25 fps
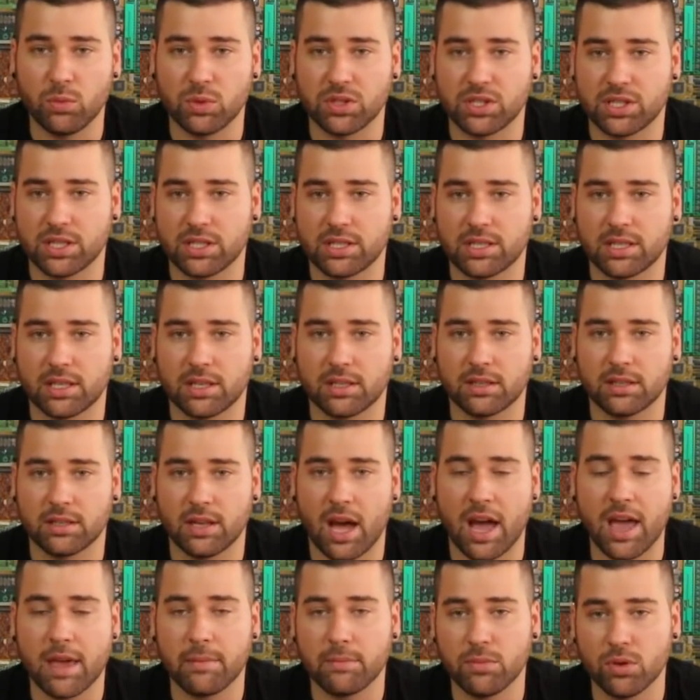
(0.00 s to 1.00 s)
which is an
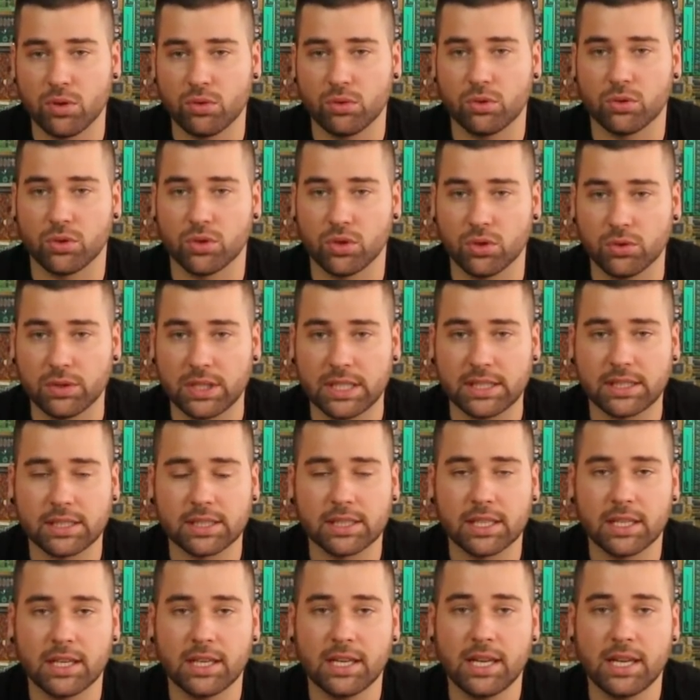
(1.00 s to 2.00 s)
IMU
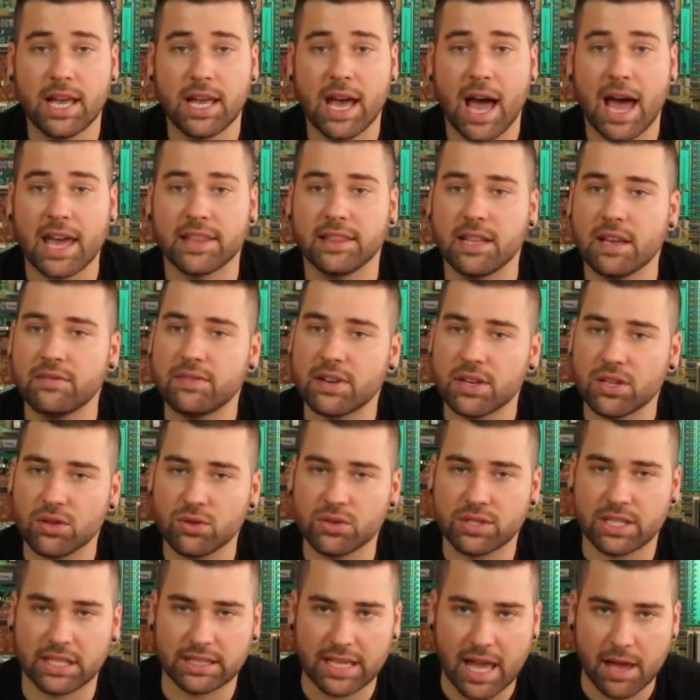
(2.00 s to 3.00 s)
unit, I never
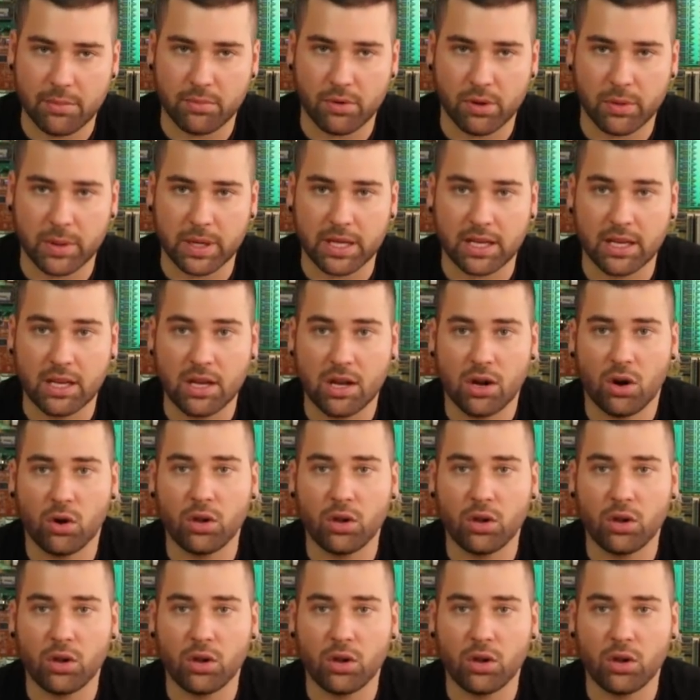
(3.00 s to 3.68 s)
use the library.